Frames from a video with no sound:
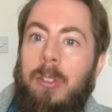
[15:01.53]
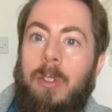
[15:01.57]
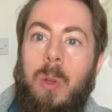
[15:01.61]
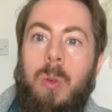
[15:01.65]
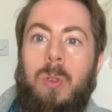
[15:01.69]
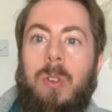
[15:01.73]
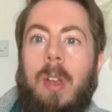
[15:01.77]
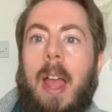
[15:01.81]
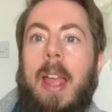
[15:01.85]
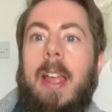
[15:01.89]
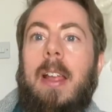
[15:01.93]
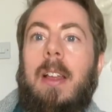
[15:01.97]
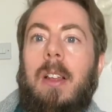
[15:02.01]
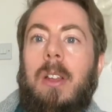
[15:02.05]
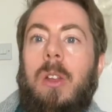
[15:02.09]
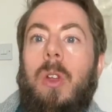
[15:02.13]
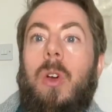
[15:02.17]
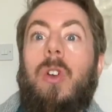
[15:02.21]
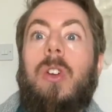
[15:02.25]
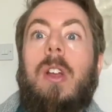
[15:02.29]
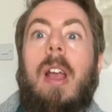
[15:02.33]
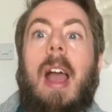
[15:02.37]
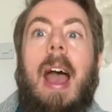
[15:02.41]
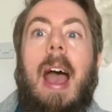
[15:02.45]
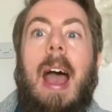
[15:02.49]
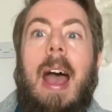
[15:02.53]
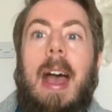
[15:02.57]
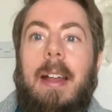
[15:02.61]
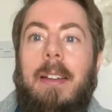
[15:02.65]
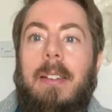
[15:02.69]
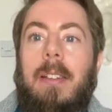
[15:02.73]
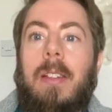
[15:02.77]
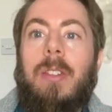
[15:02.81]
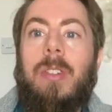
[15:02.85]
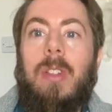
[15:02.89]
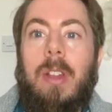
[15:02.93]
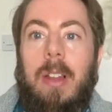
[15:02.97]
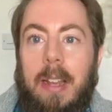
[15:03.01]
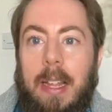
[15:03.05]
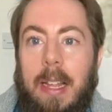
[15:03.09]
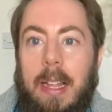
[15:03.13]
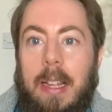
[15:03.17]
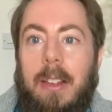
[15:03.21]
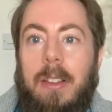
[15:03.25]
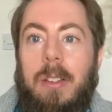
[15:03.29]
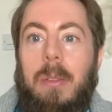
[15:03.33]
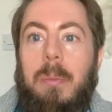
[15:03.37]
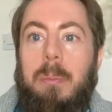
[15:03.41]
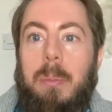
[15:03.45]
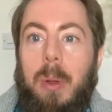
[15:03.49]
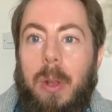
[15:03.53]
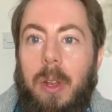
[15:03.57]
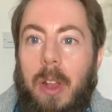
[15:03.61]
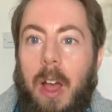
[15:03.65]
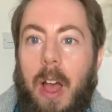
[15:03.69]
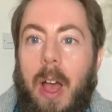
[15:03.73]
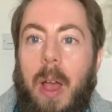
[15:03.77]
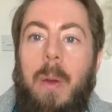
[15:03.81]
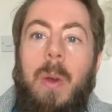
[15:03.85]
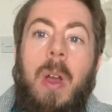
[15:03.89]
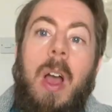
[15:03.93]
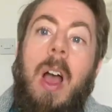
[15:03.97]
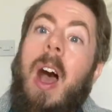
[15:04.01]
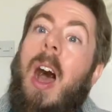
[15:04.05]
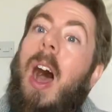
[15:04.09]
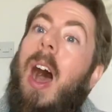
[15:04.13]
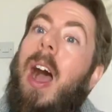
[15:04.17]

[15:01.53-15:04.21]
do take a look at the links below.